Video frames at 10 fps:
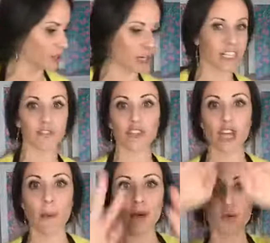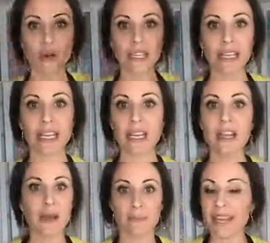transfers come in really
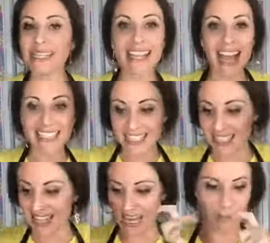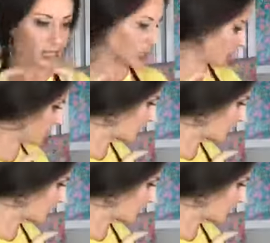big sizes. They come in cute